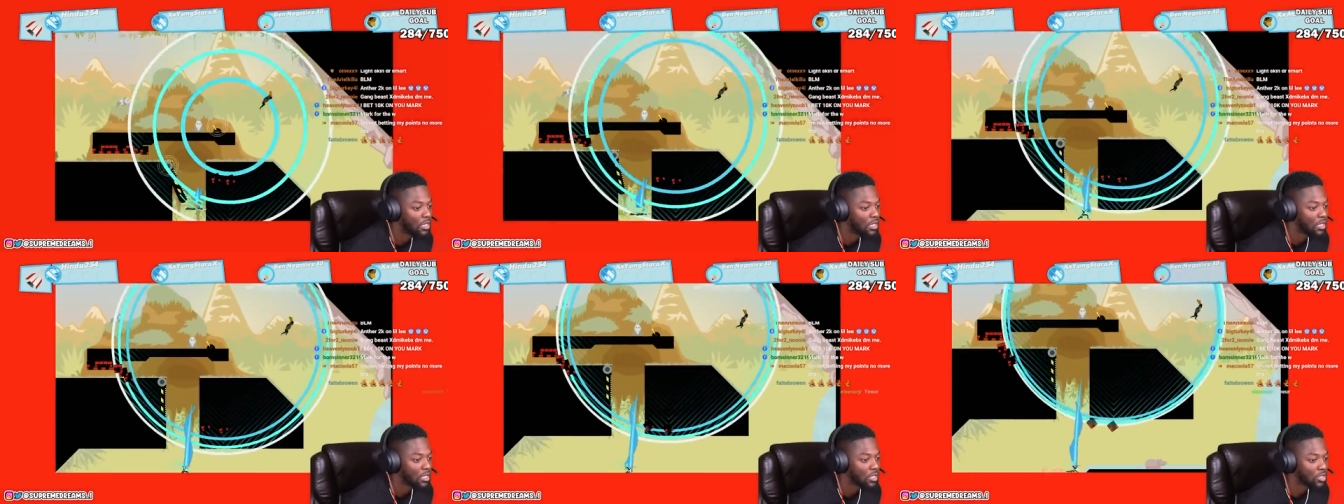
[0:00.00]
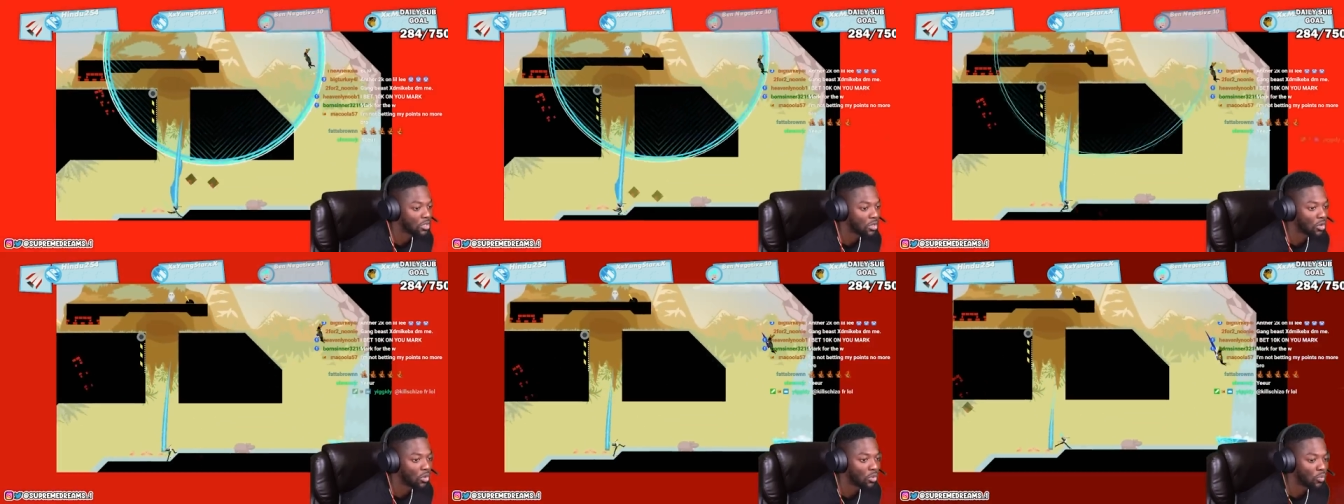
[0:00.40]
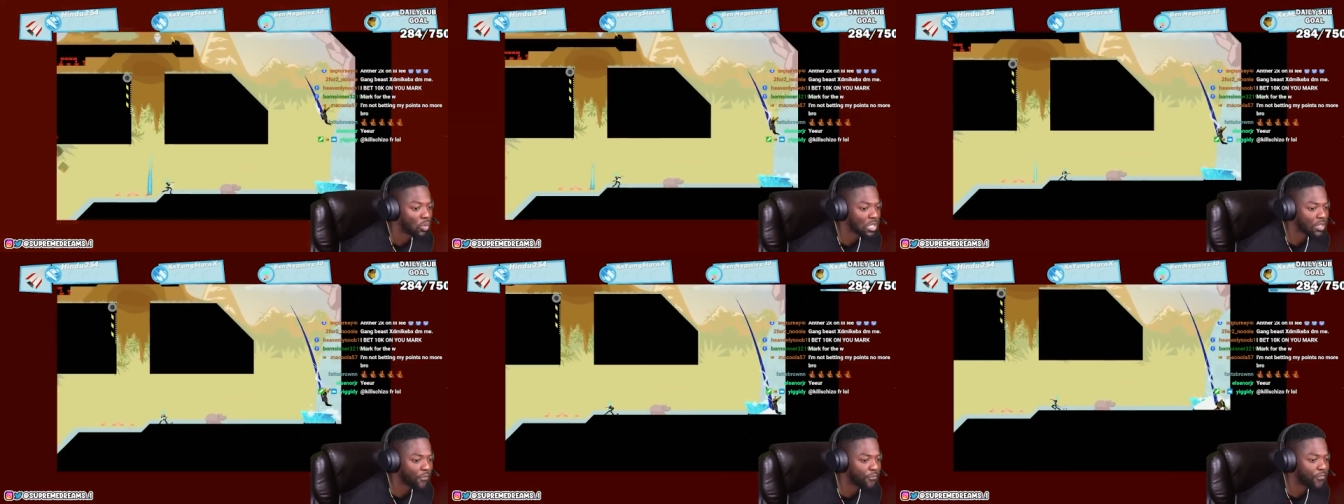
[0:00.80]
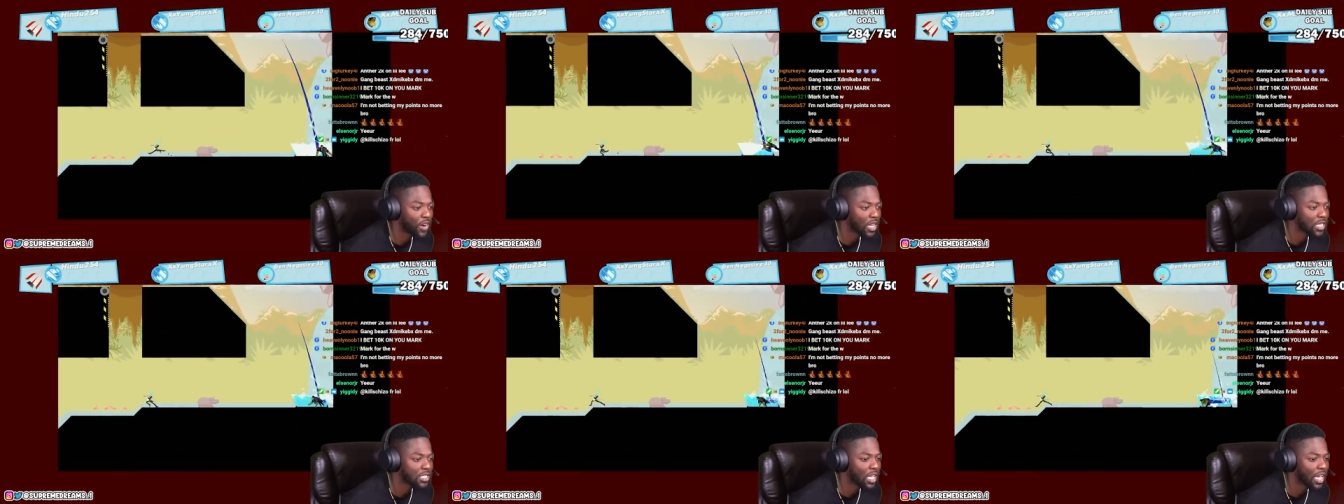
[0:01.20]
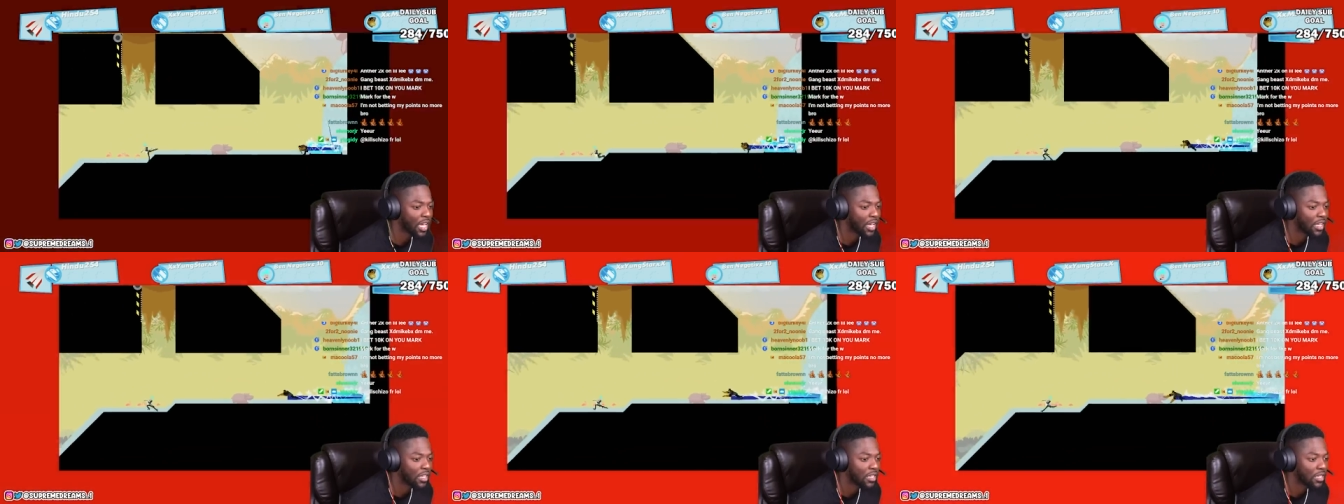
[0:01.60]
I slide. Oh, what, what the, the fuck? fuck?